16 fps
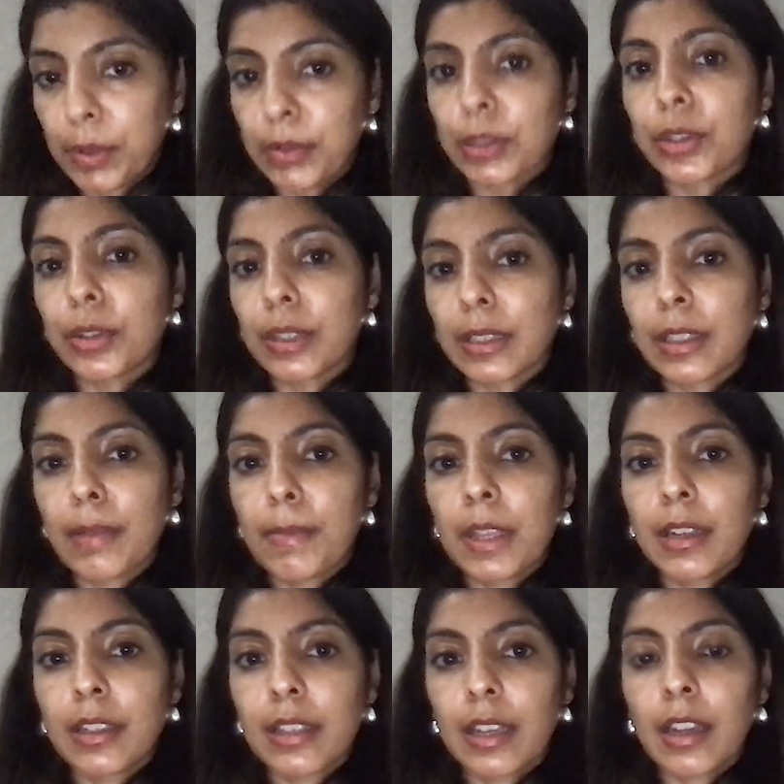we were doing
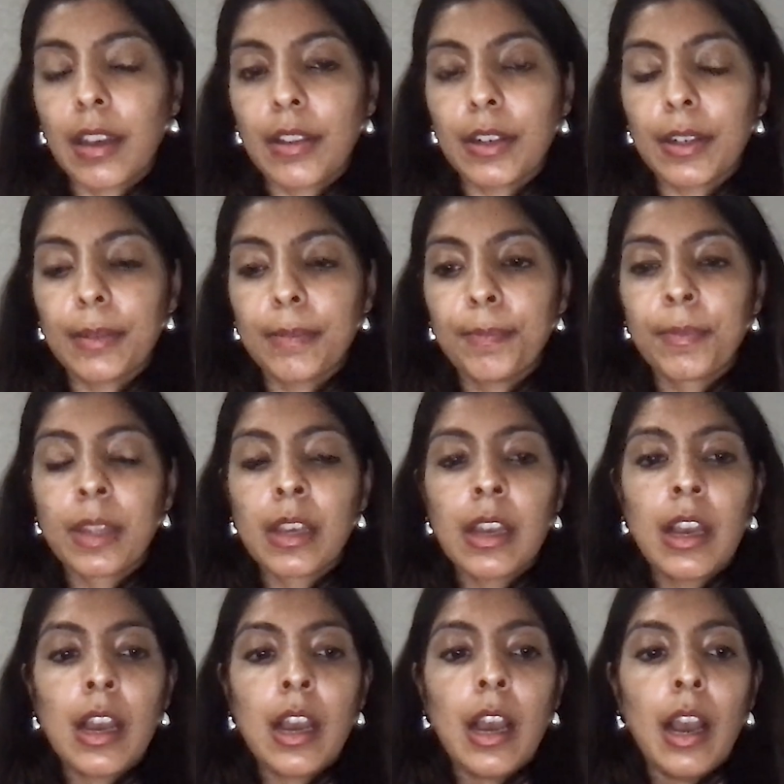something together.
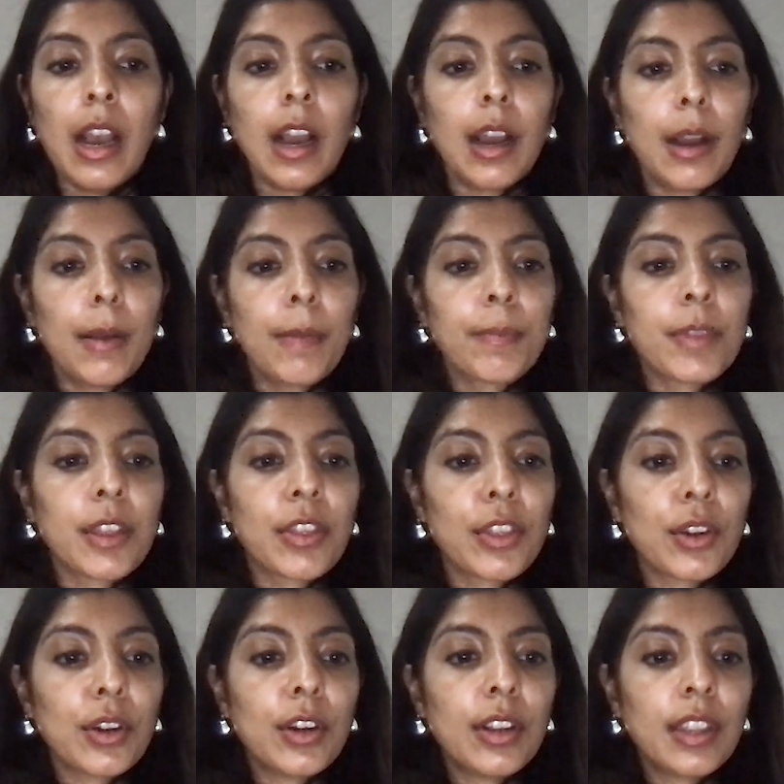The
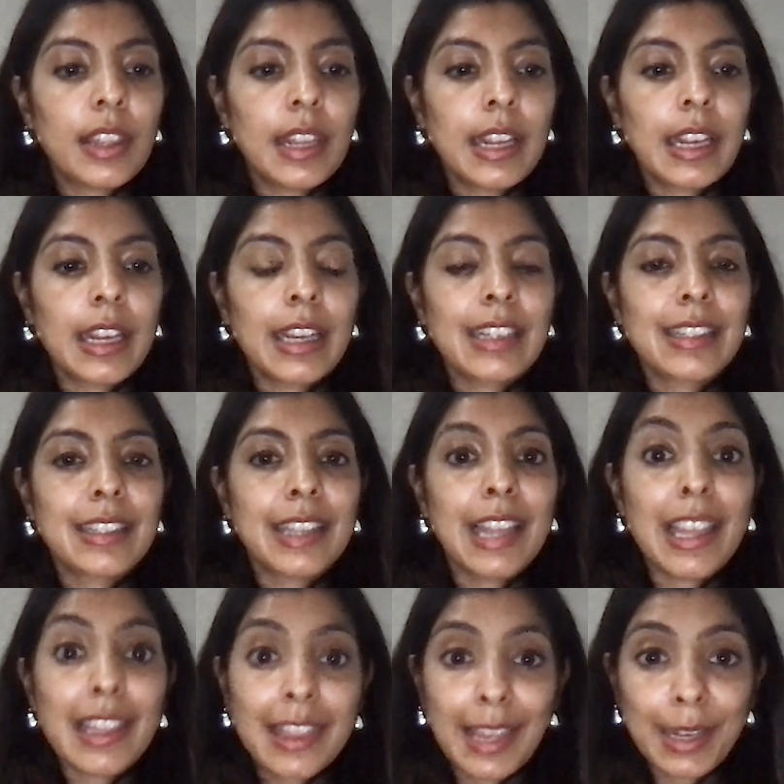third thing is
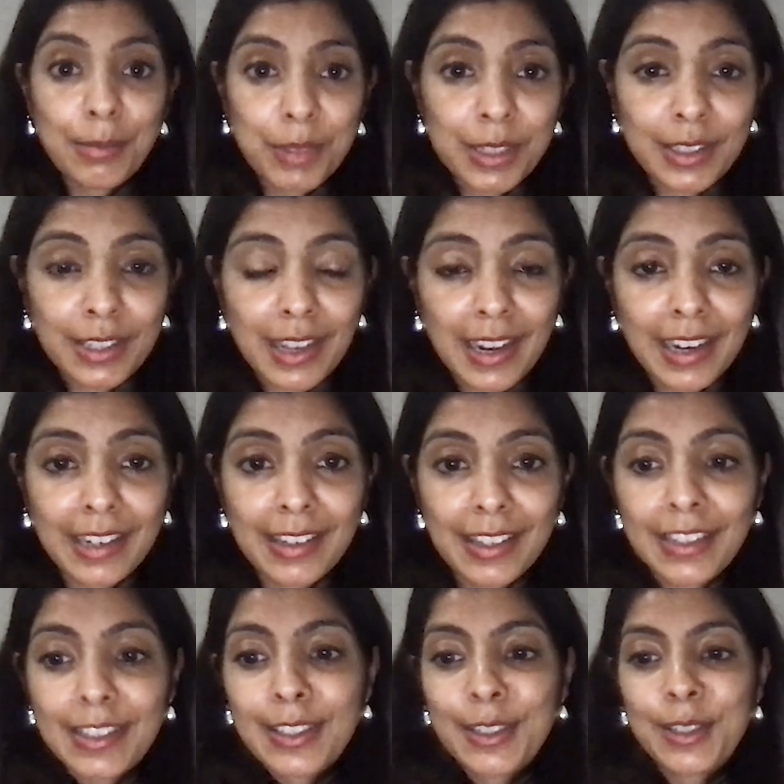let them design.
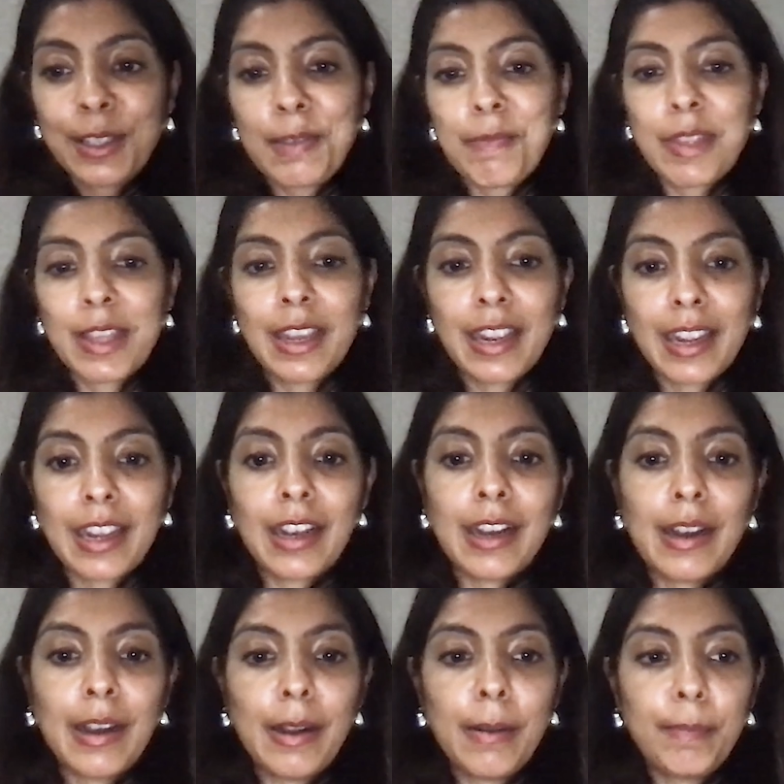This is something
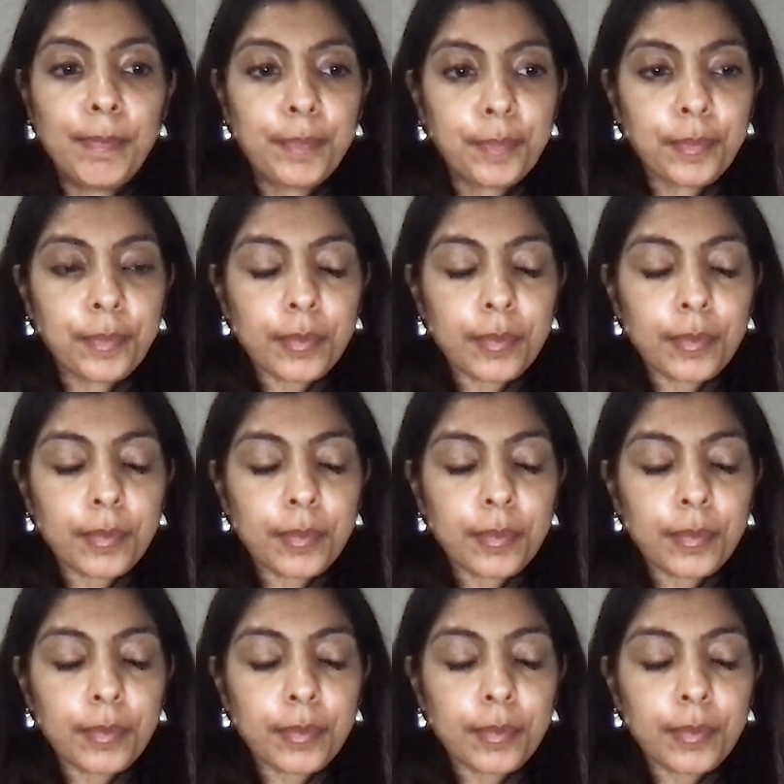I